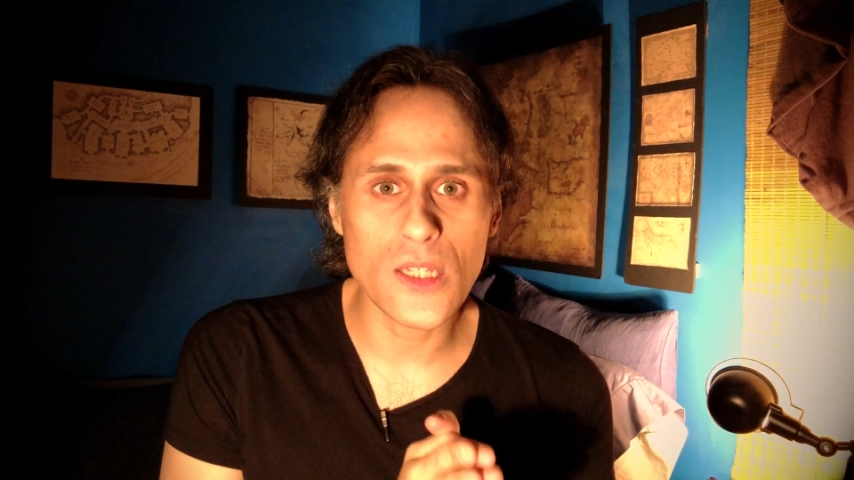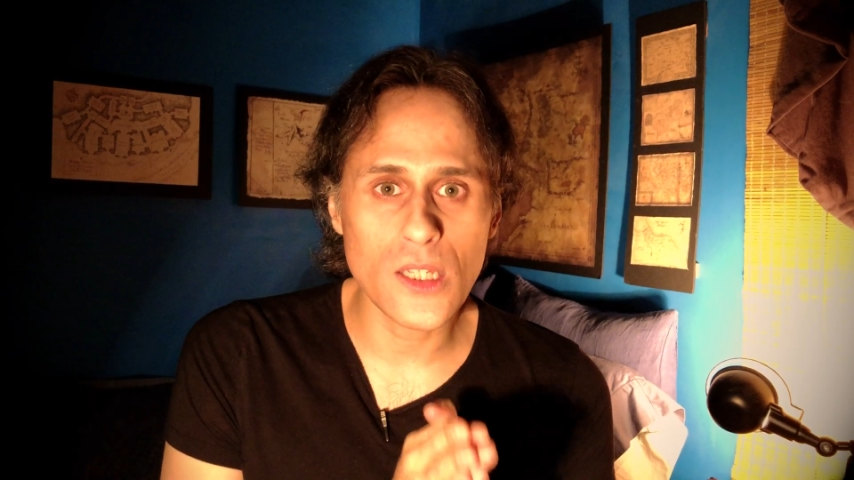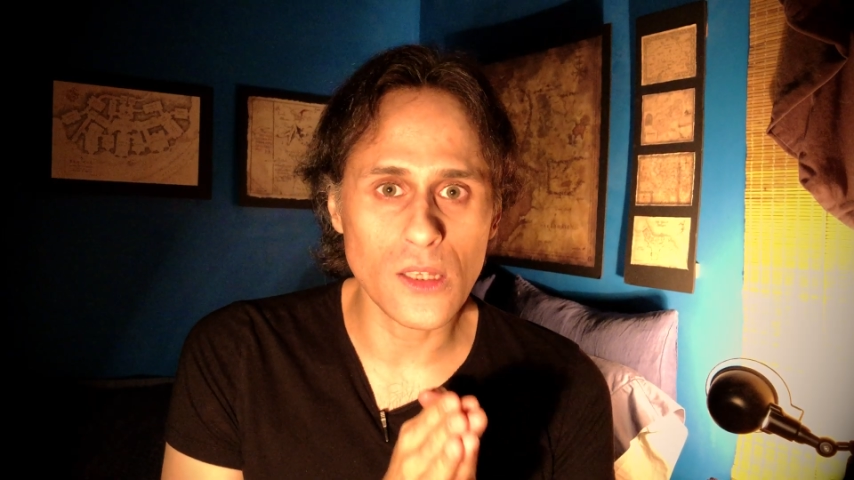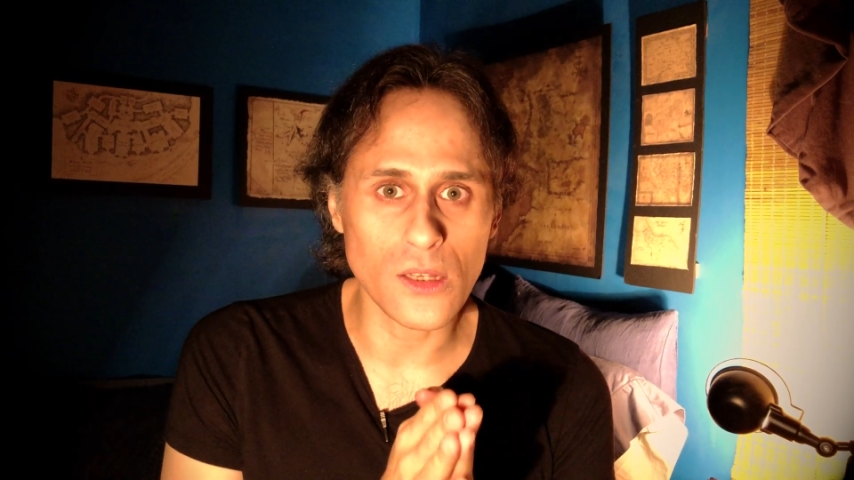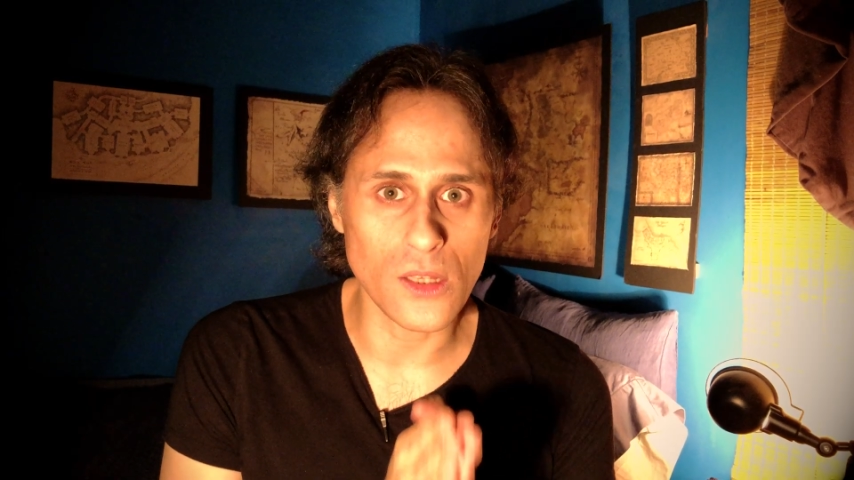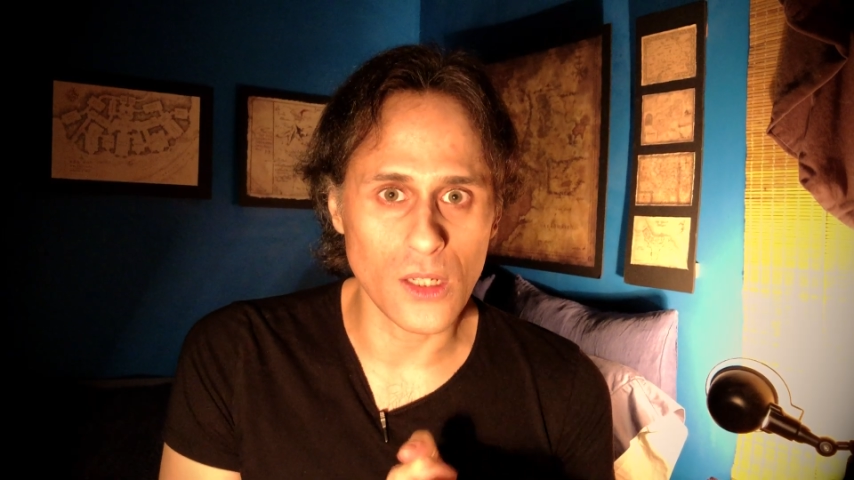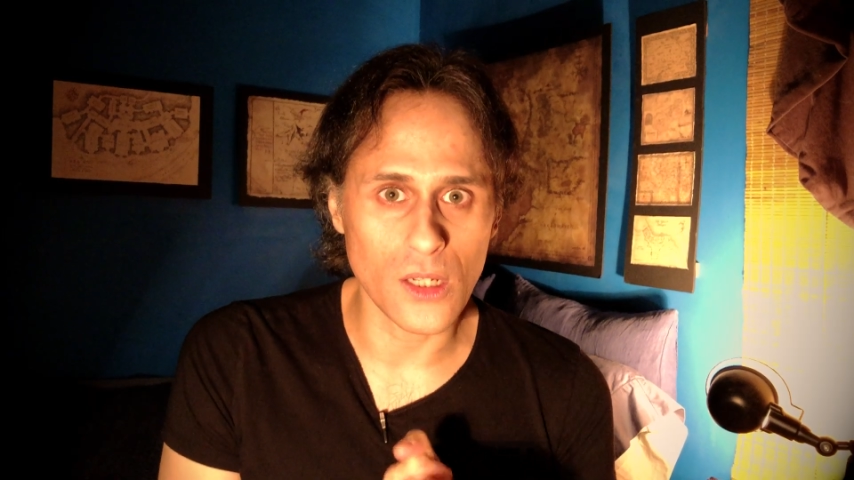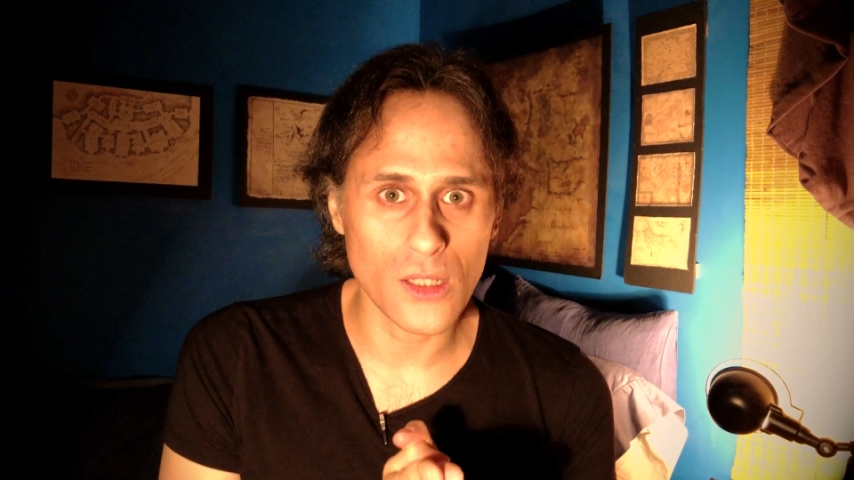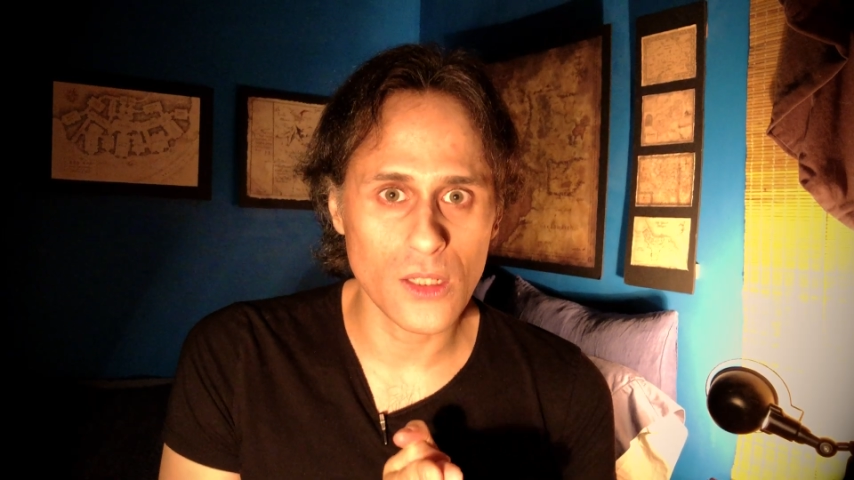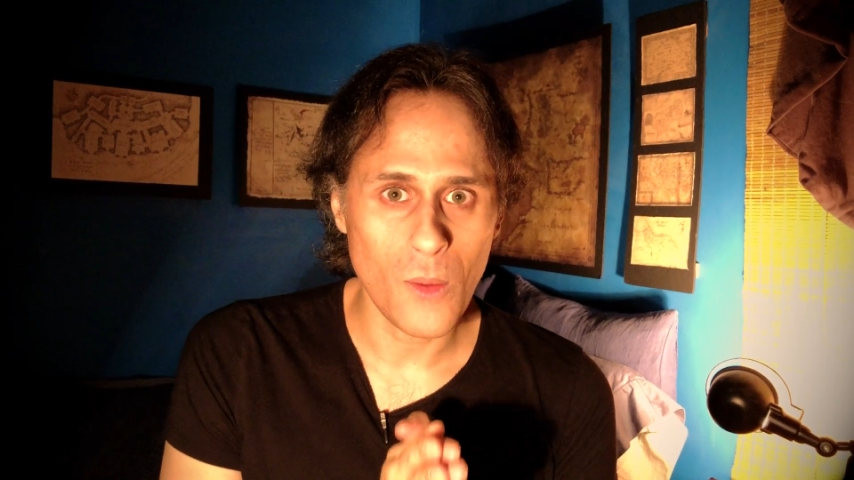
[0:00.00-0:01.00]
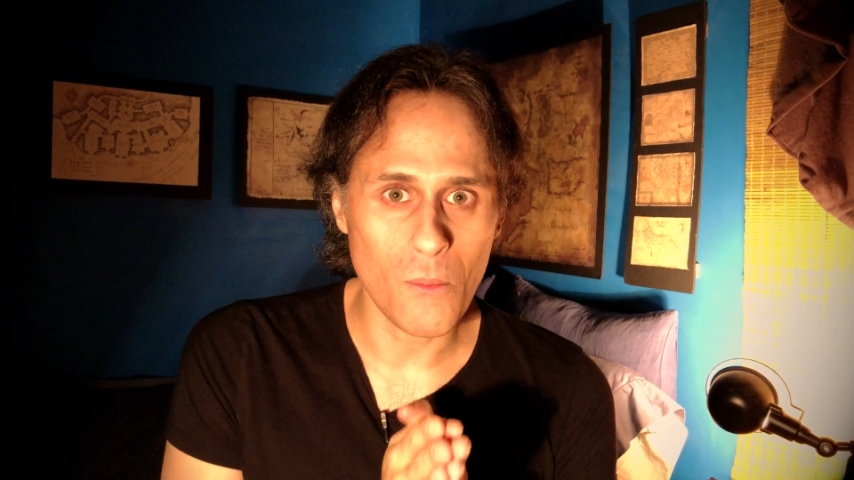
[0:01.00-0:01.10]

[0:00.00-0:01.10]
to look